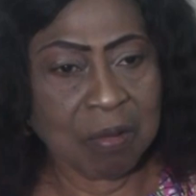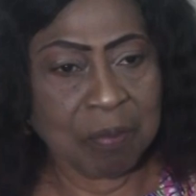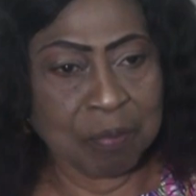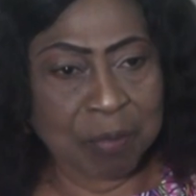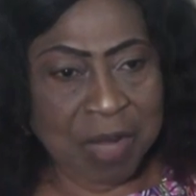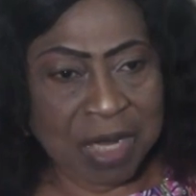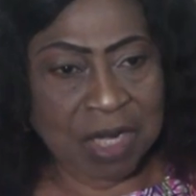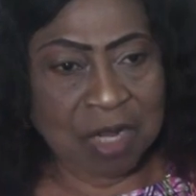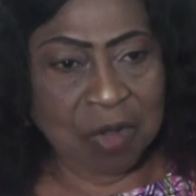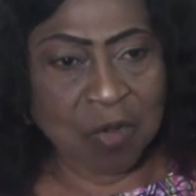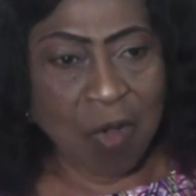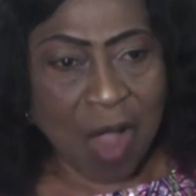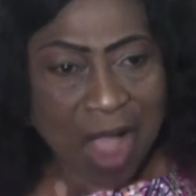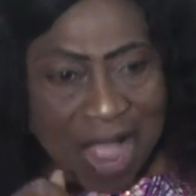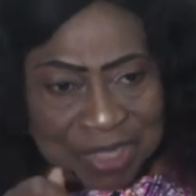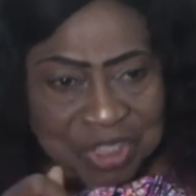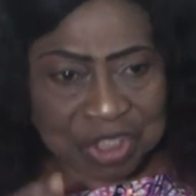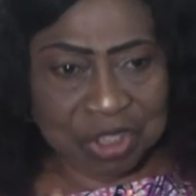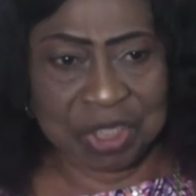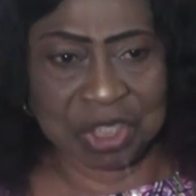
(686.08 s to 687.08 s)
medical
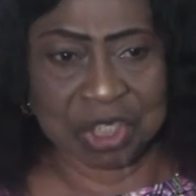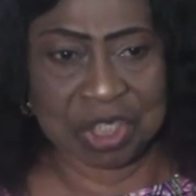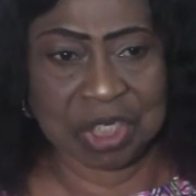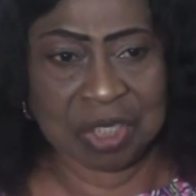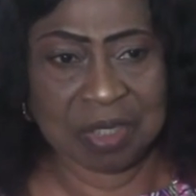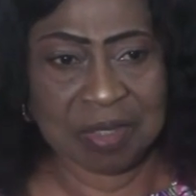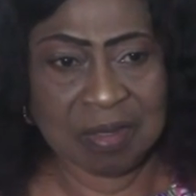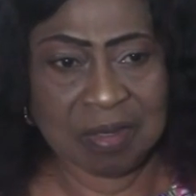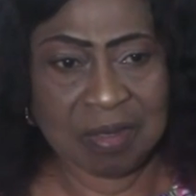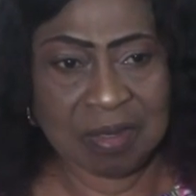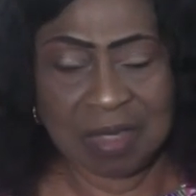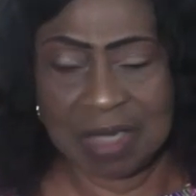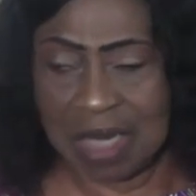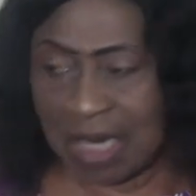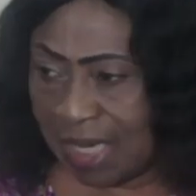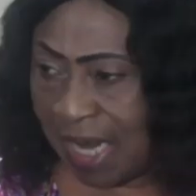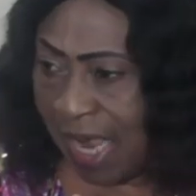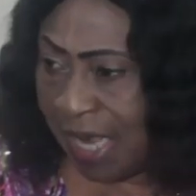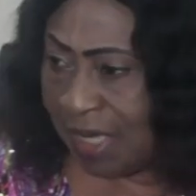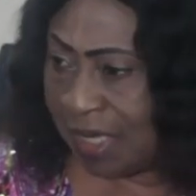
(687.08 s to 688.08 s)
outreach
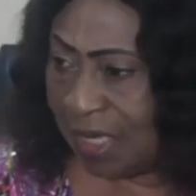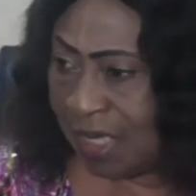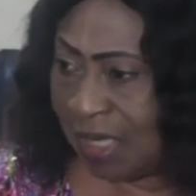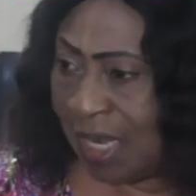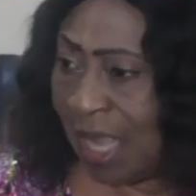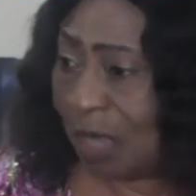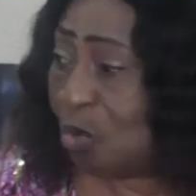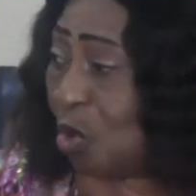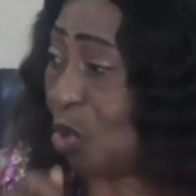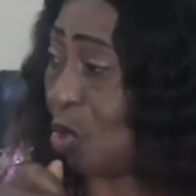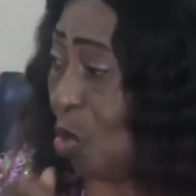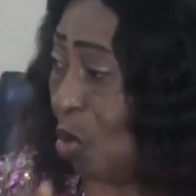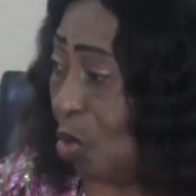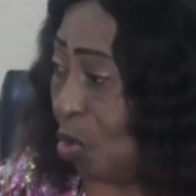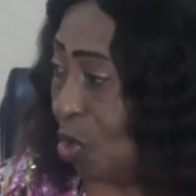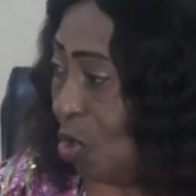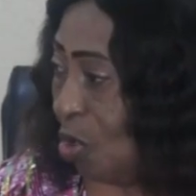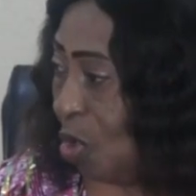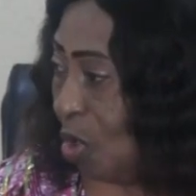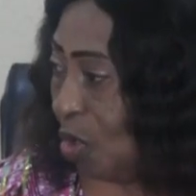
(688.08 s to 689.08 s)
that I did. That was
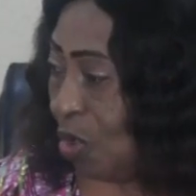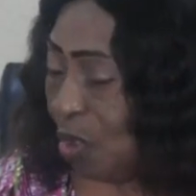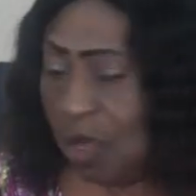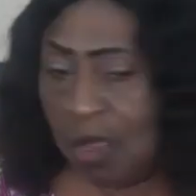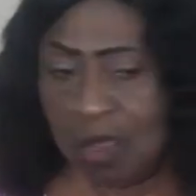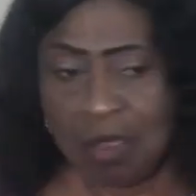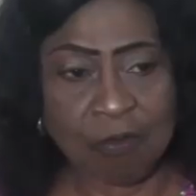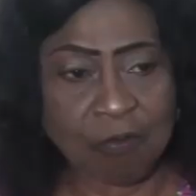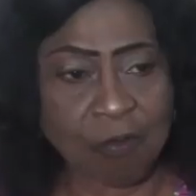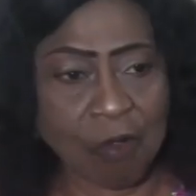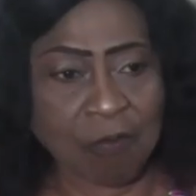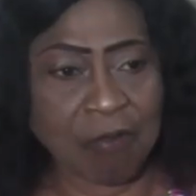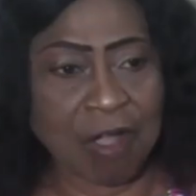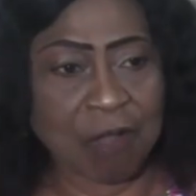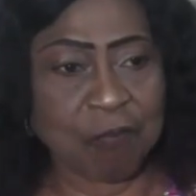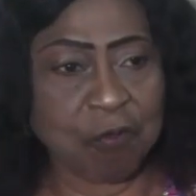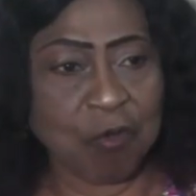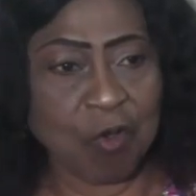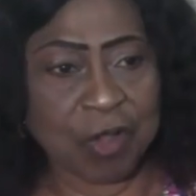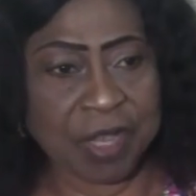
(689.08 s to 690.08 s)
continuous for over
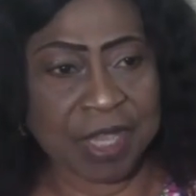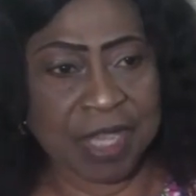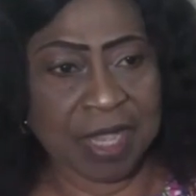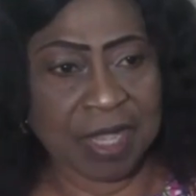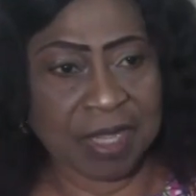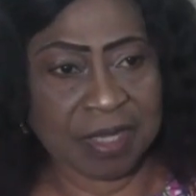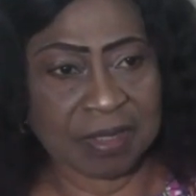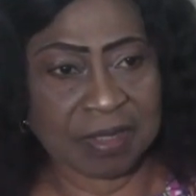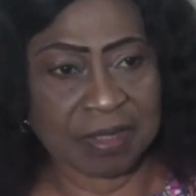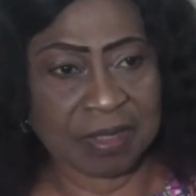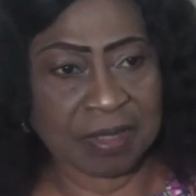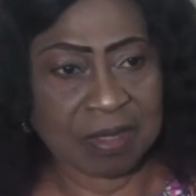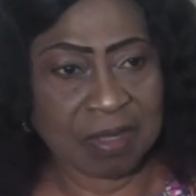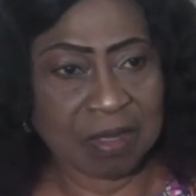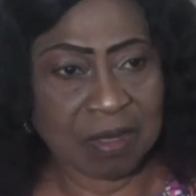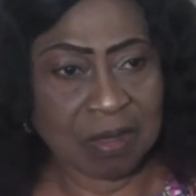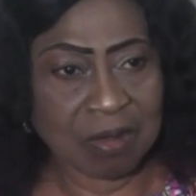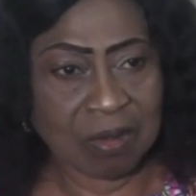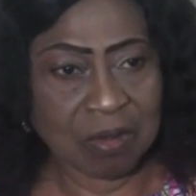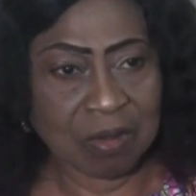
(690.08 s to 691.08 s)
4 years.
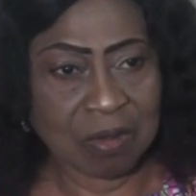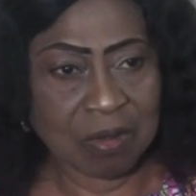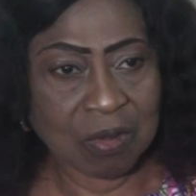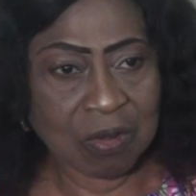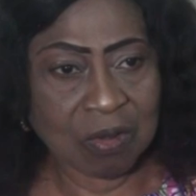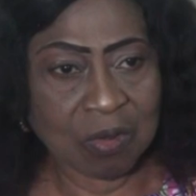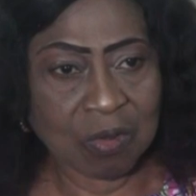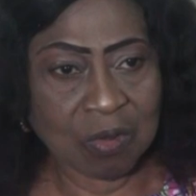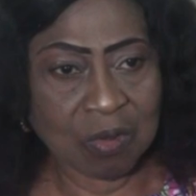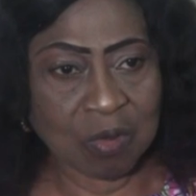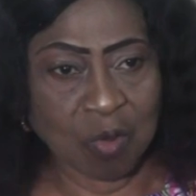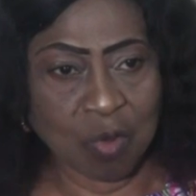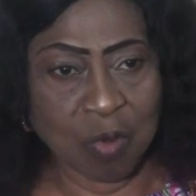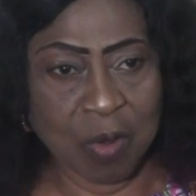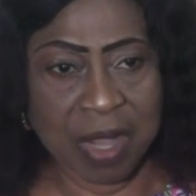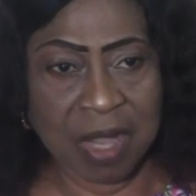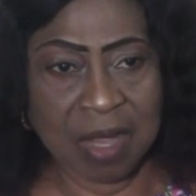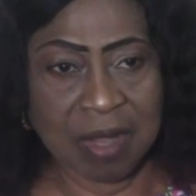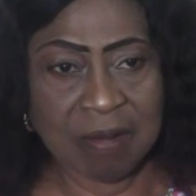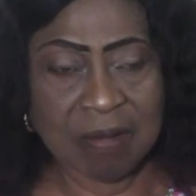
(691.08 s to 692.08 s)
We
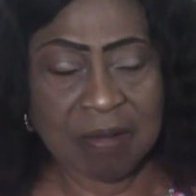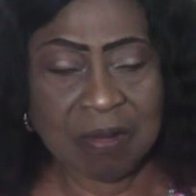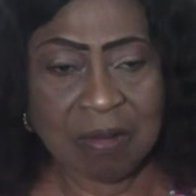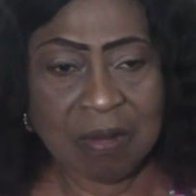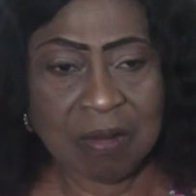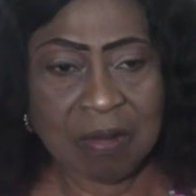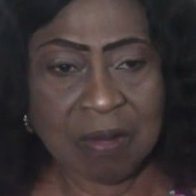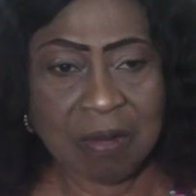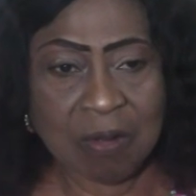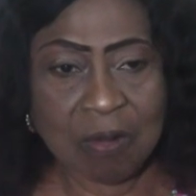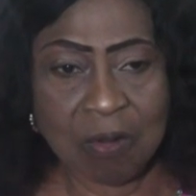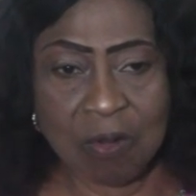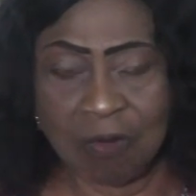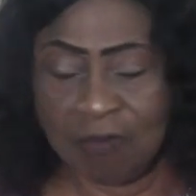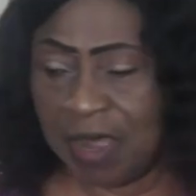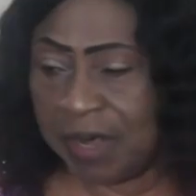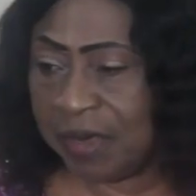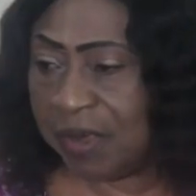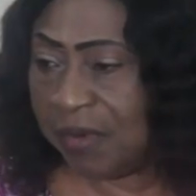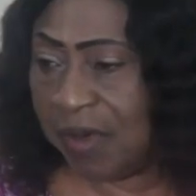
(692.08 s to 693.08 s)
were
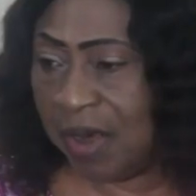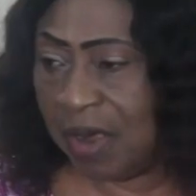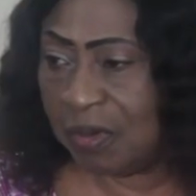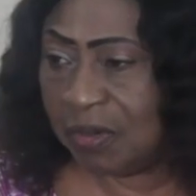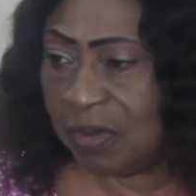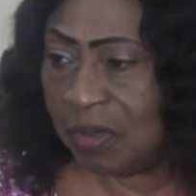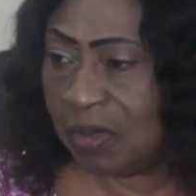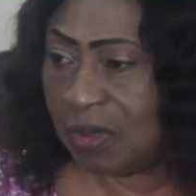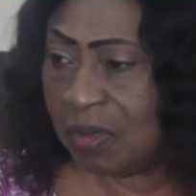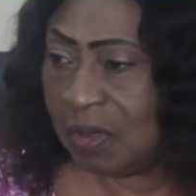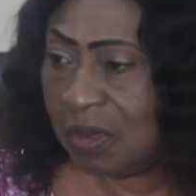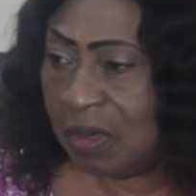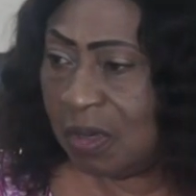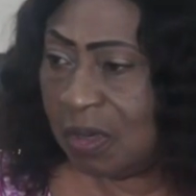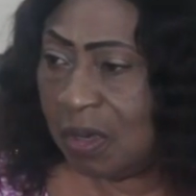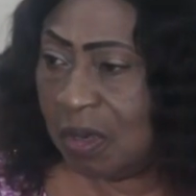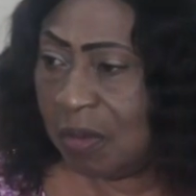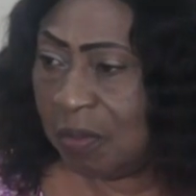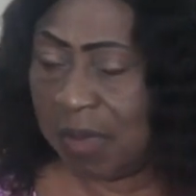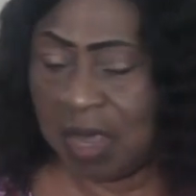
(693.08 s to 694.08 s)
hovering around
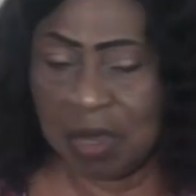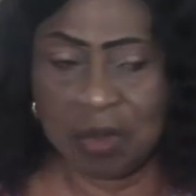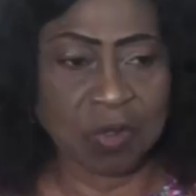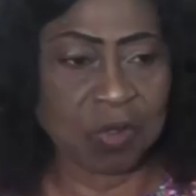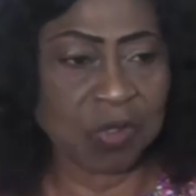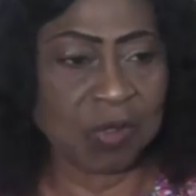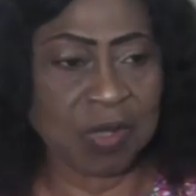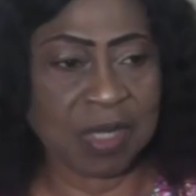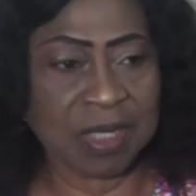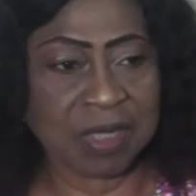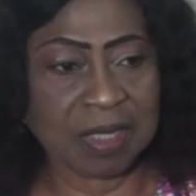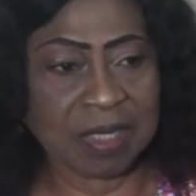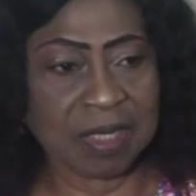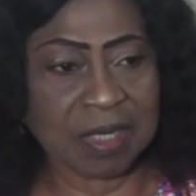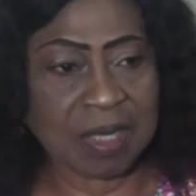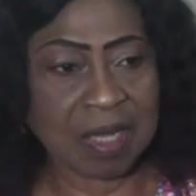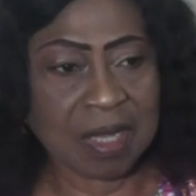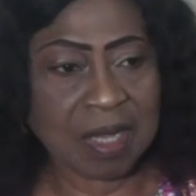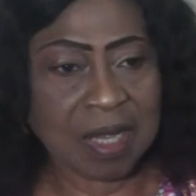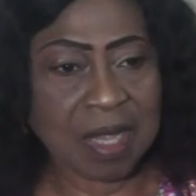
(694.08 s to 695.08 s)
my constituency.
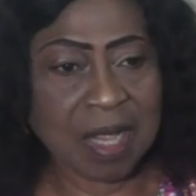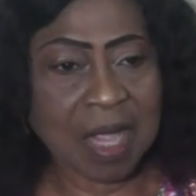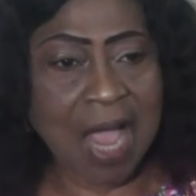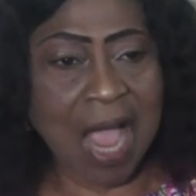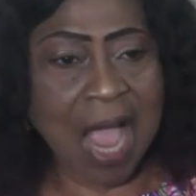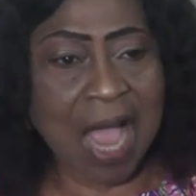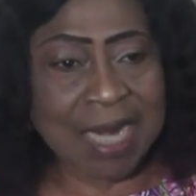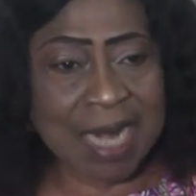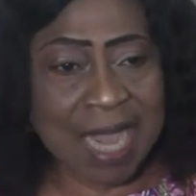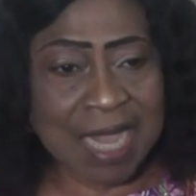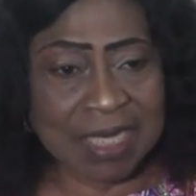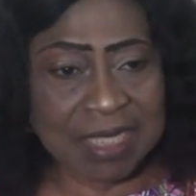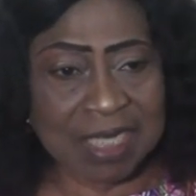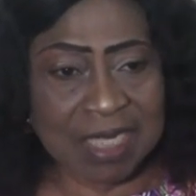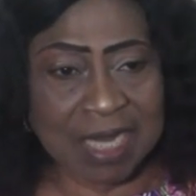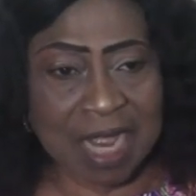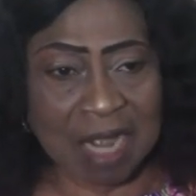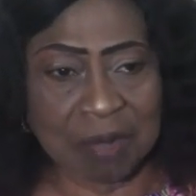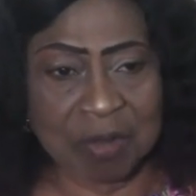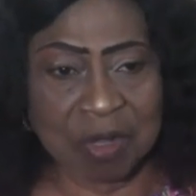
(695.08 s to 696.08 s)
And I
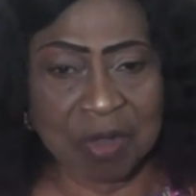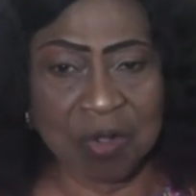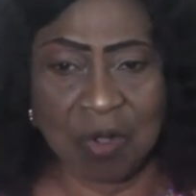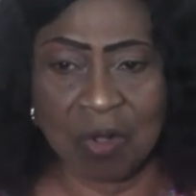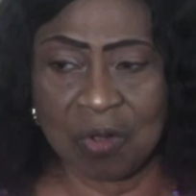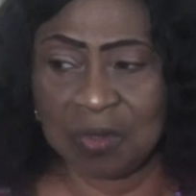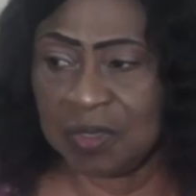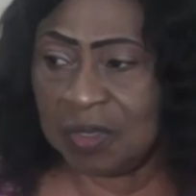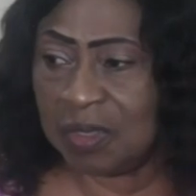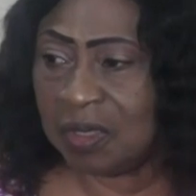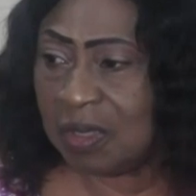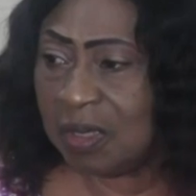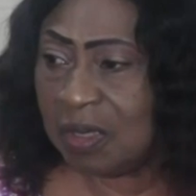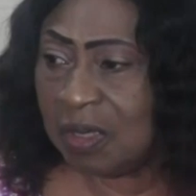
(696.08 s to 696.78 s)
did that because